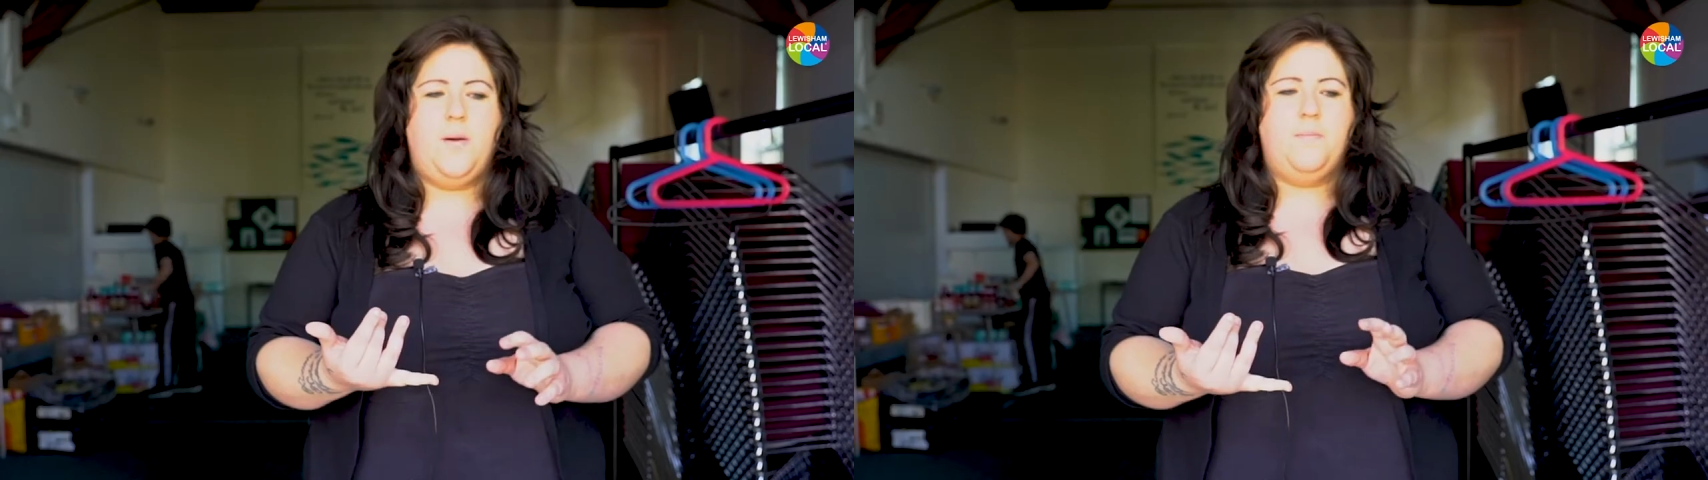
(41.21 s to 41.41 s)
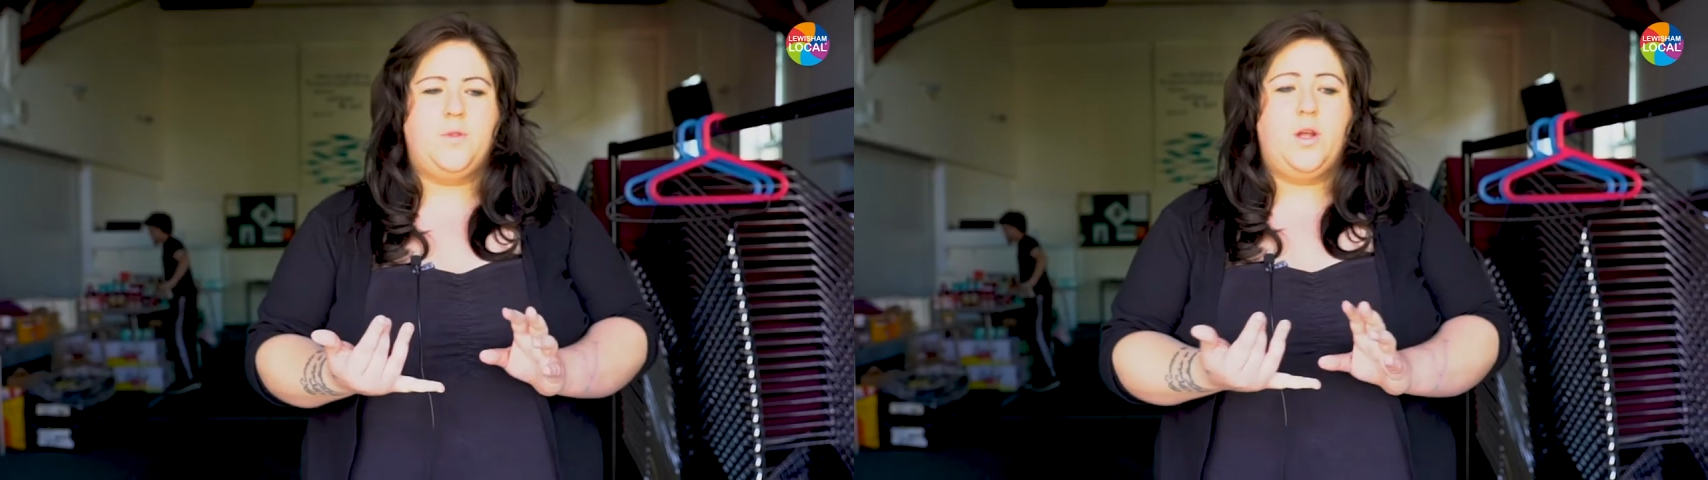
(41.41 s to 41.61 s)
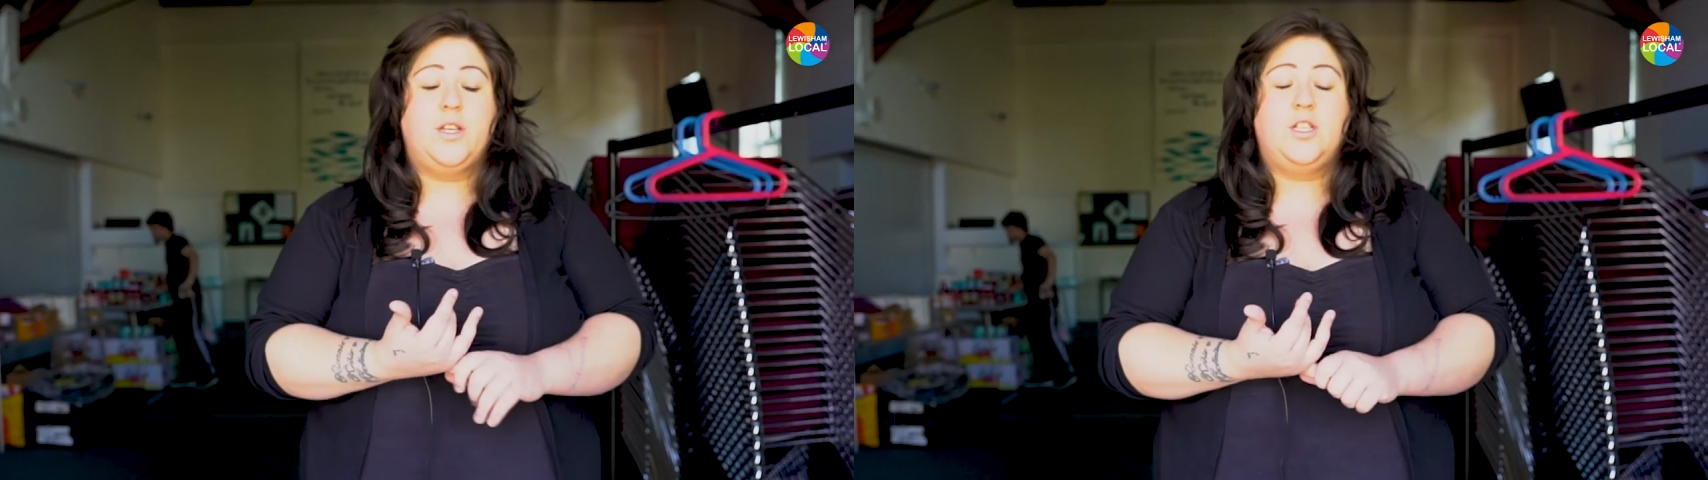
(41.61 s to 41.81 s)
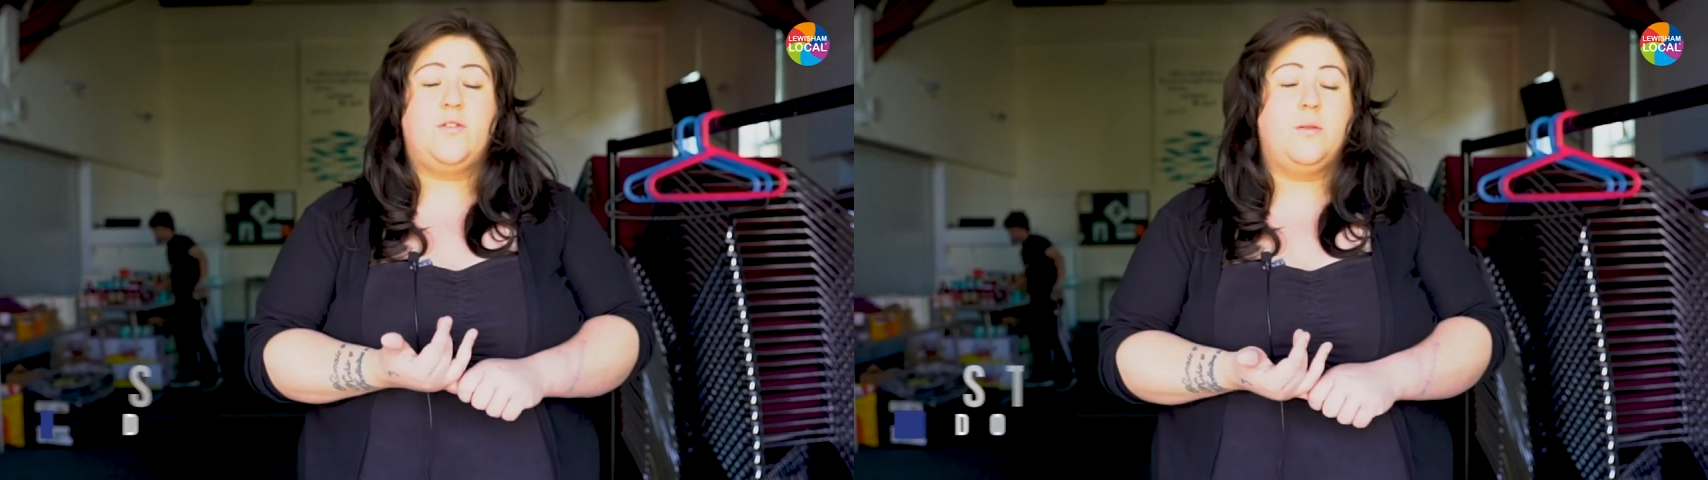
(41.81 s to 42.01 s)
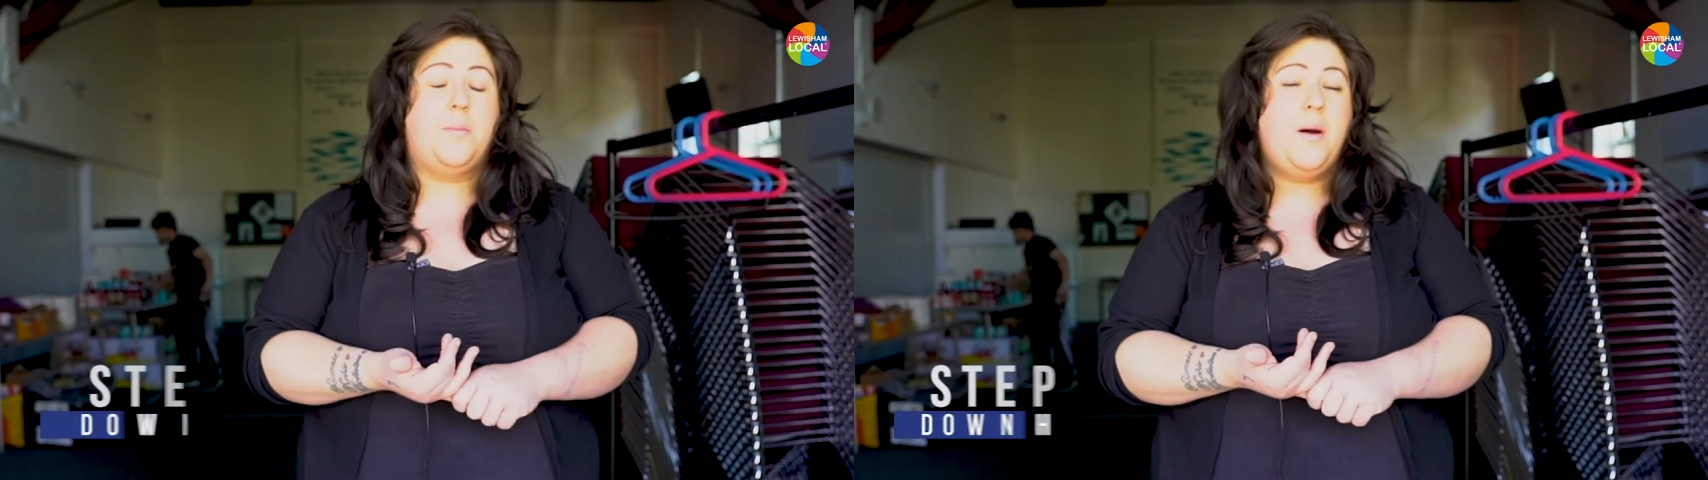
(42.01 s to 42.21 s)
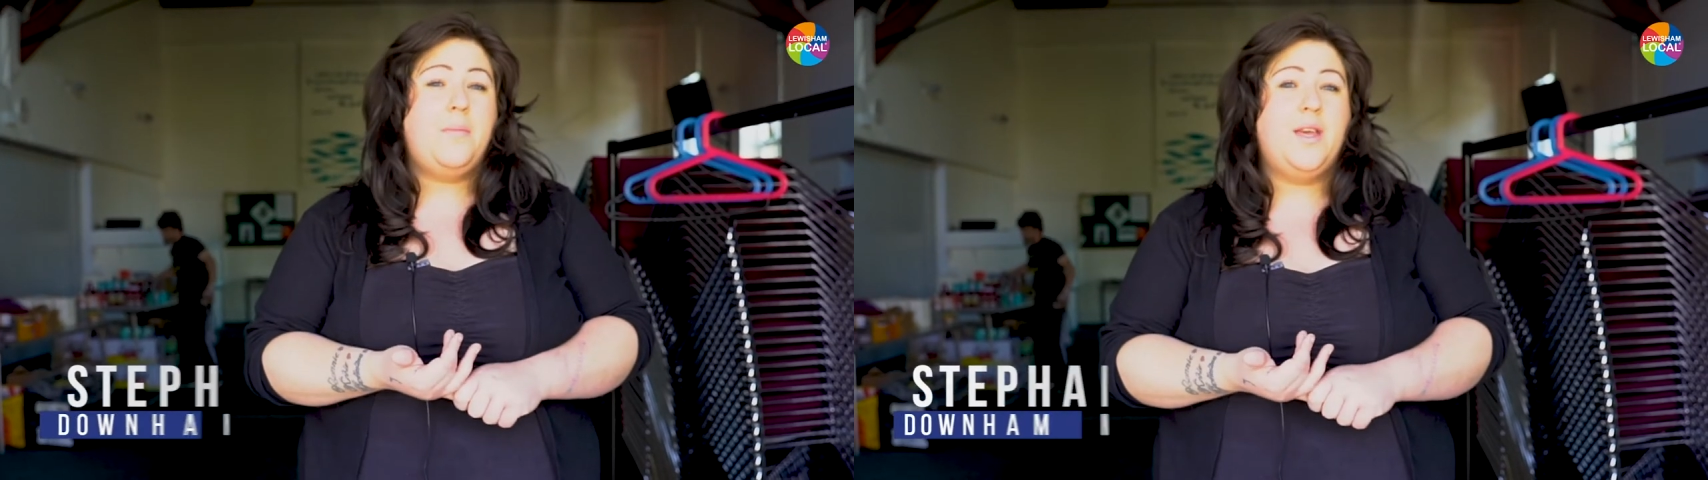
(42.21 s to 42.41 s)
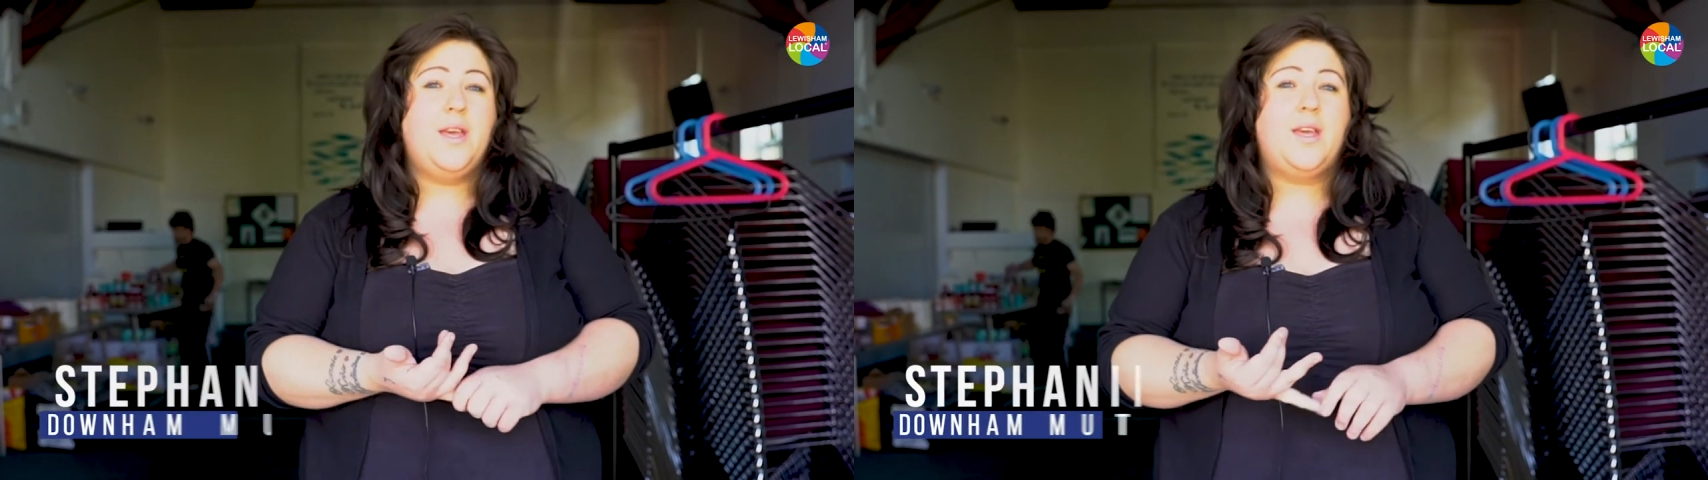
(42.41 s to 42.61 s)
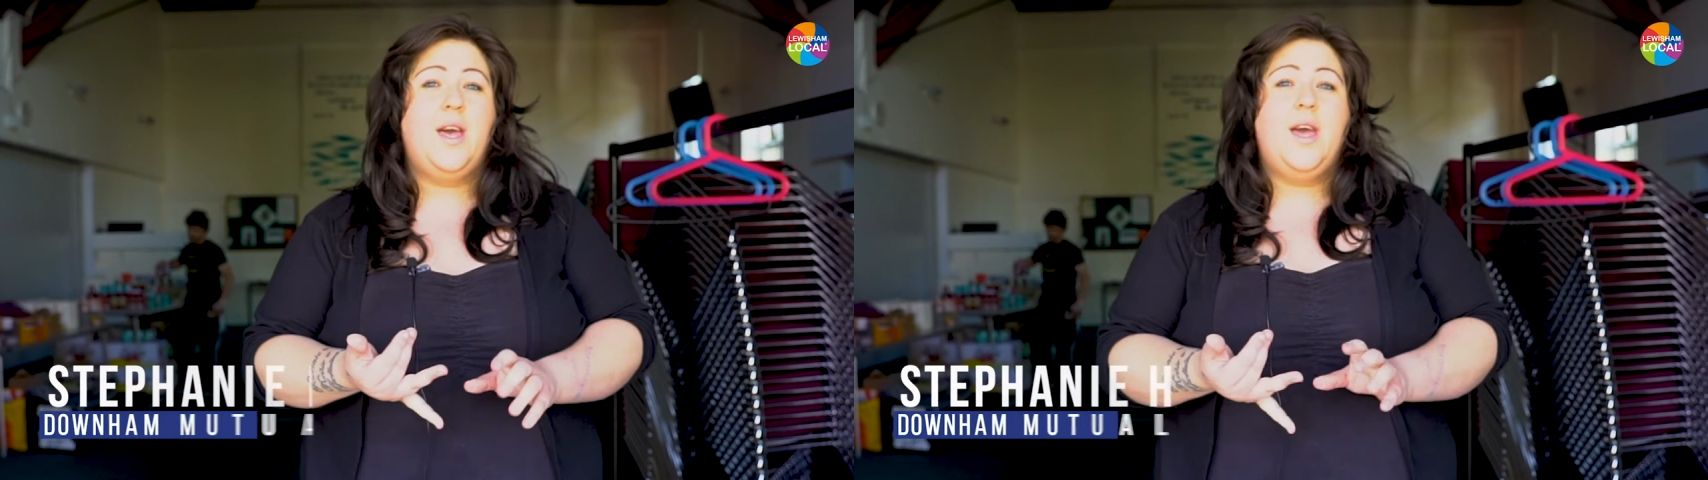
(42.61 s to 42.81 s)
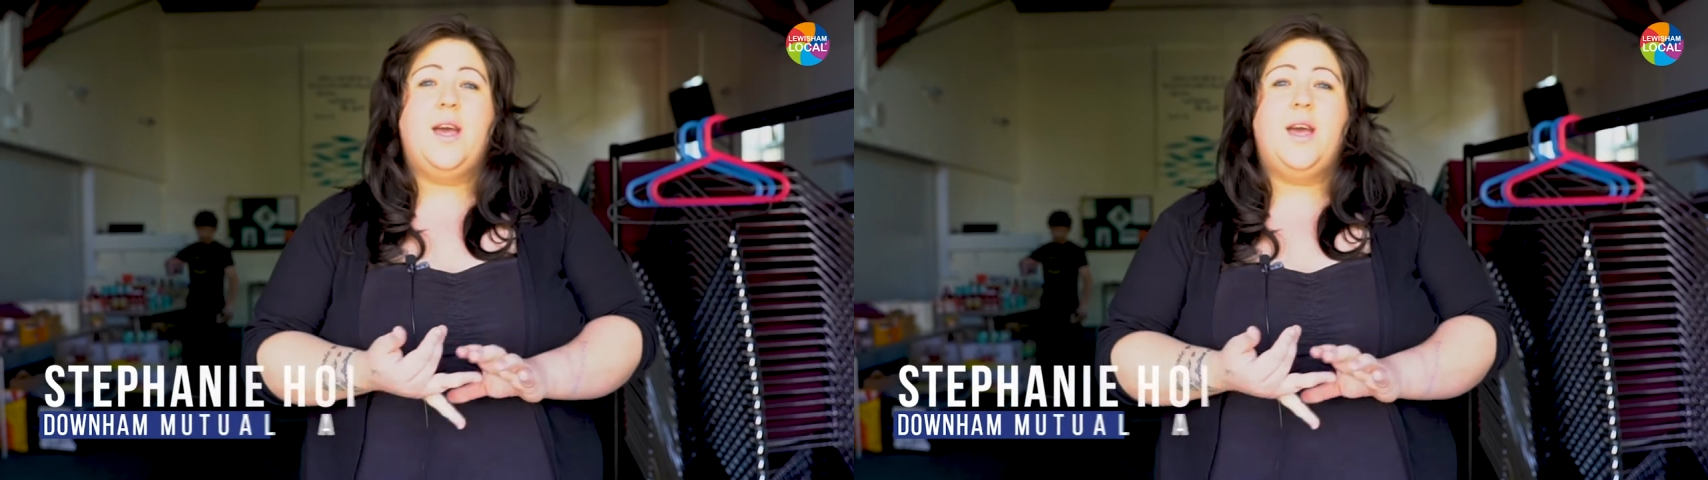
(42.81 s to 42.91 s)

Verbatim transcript: um, donations from the public